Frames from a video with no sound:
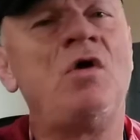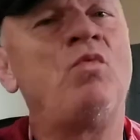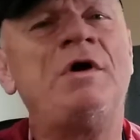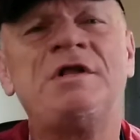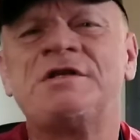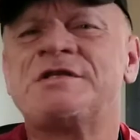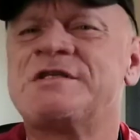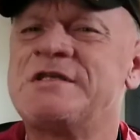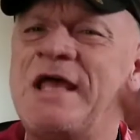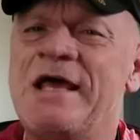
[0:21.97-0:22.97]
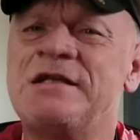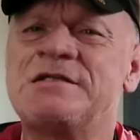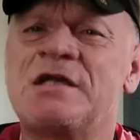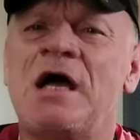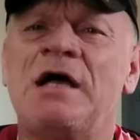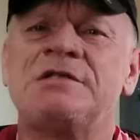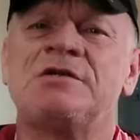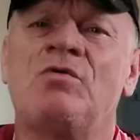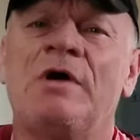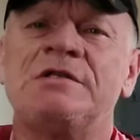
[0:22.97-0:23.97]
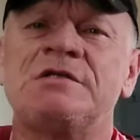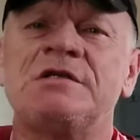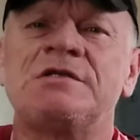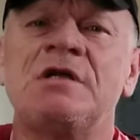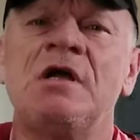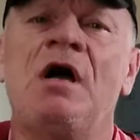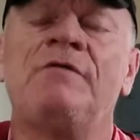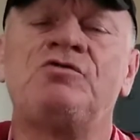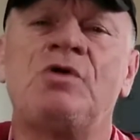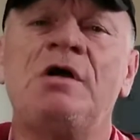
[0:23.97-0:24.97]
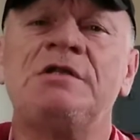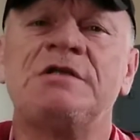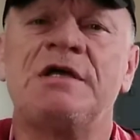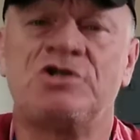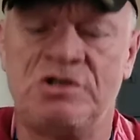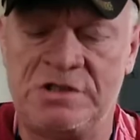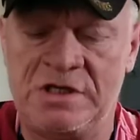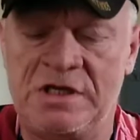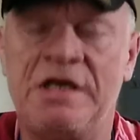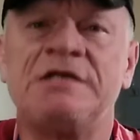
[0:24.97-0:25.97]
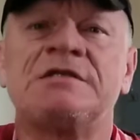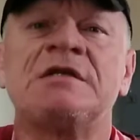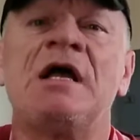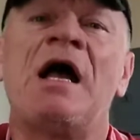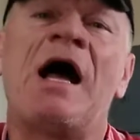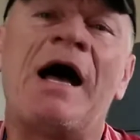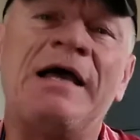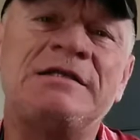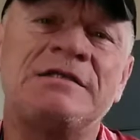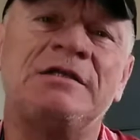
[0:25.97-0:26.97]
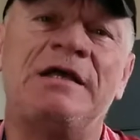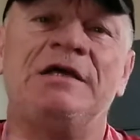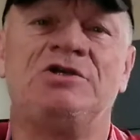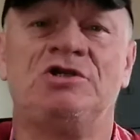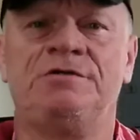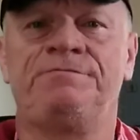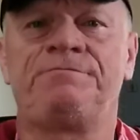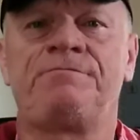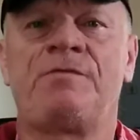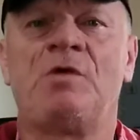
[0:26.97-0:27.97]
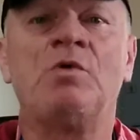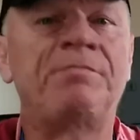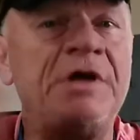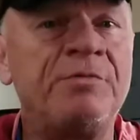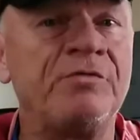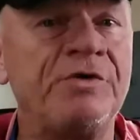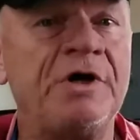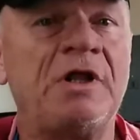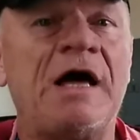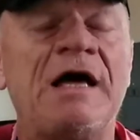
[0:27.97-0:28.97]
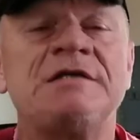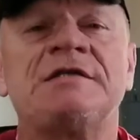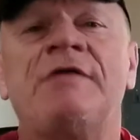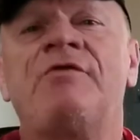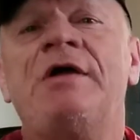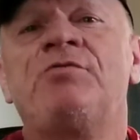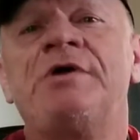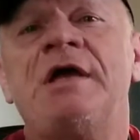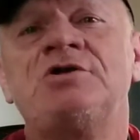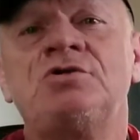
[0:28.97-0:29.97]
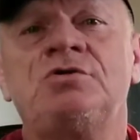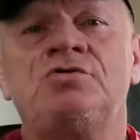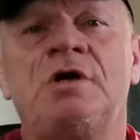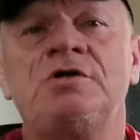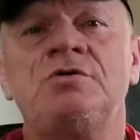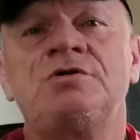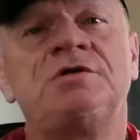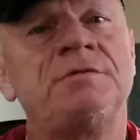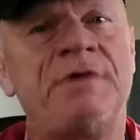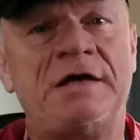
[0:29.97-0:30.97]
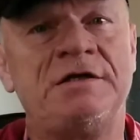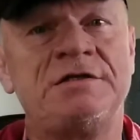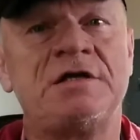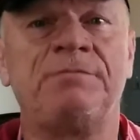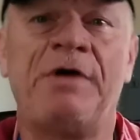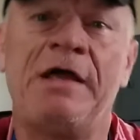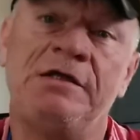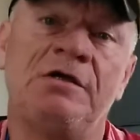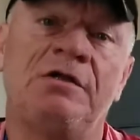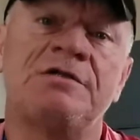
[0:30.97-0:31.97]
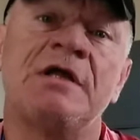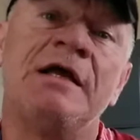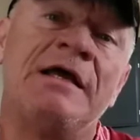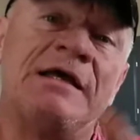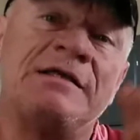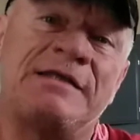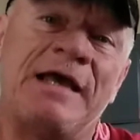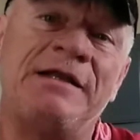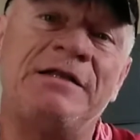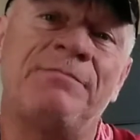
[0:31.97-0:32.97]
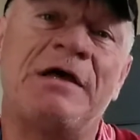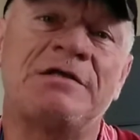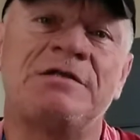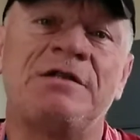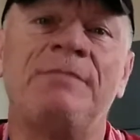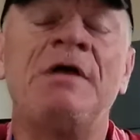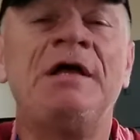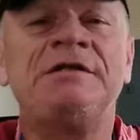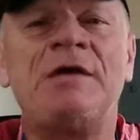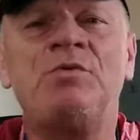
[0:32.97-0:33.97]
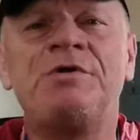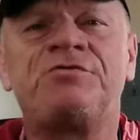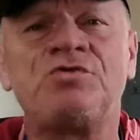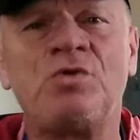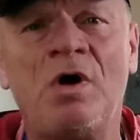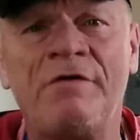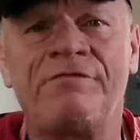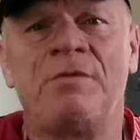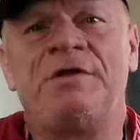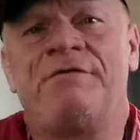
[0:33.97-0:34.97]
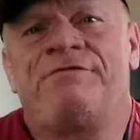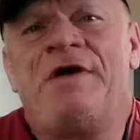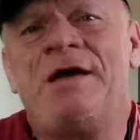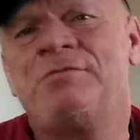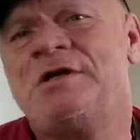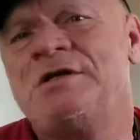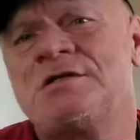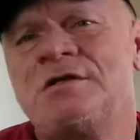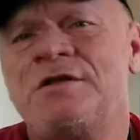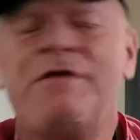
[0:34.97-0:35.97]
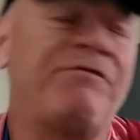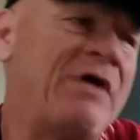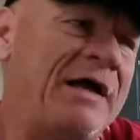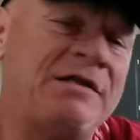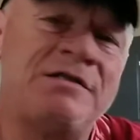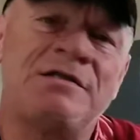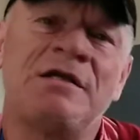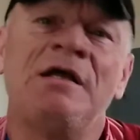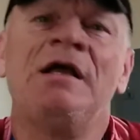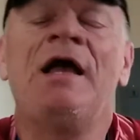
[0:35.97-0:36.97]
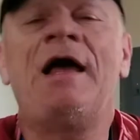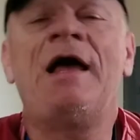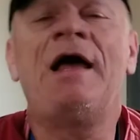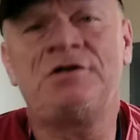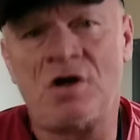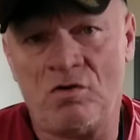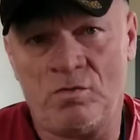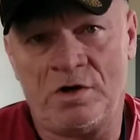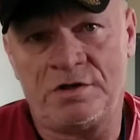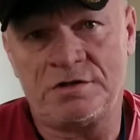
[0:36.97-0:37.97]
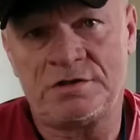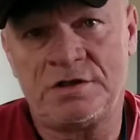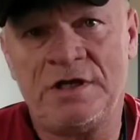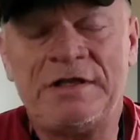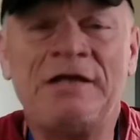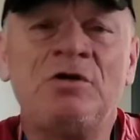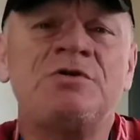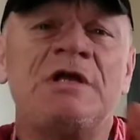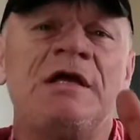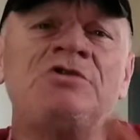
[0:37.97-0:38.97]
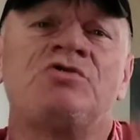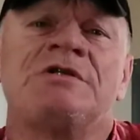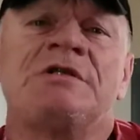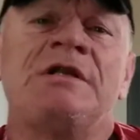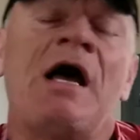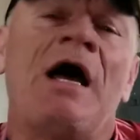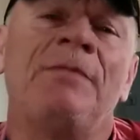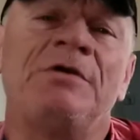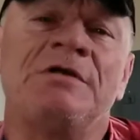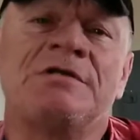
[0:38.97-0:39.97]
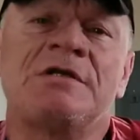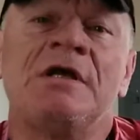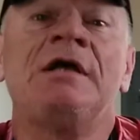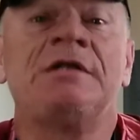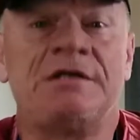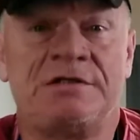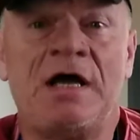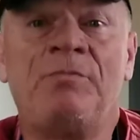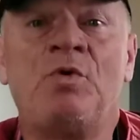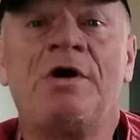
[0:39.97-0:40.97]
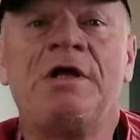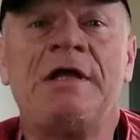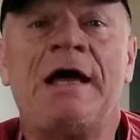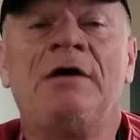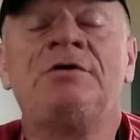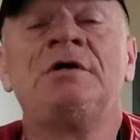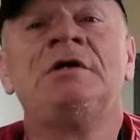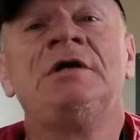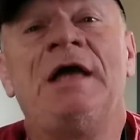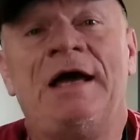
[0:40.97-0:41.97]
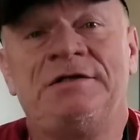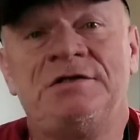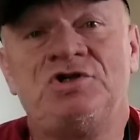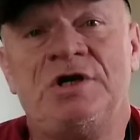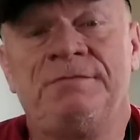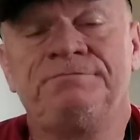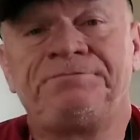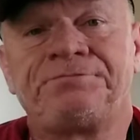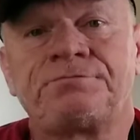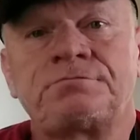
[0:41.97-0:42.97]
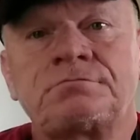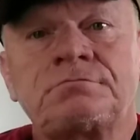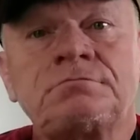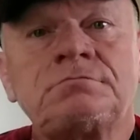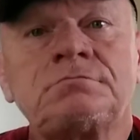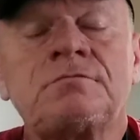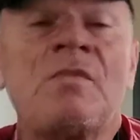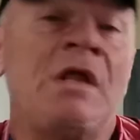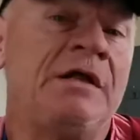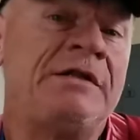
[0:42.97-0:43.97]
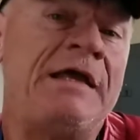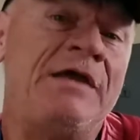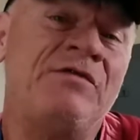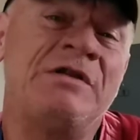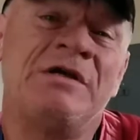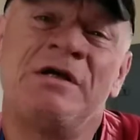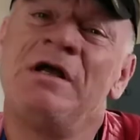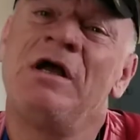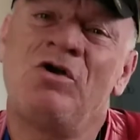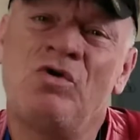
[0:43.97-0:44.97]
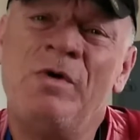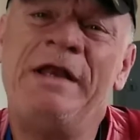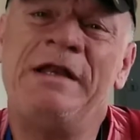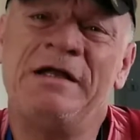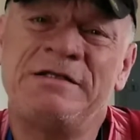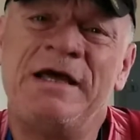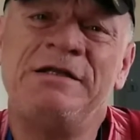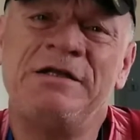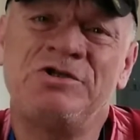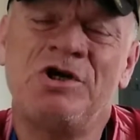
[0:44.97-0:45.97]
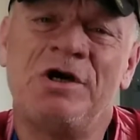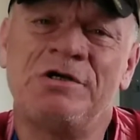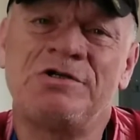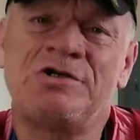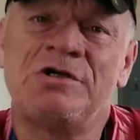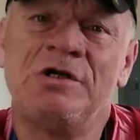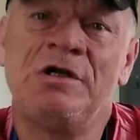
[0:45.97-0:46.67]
One of the saddest consequences of drug addiction is isolation. When people realize that recreational drug use or dependence on painkillers is getting the best of them, they withdraw from their families, their friends, and coworkers. They lose interest in hobbies. They stop working out at the gym. They even quit attending church.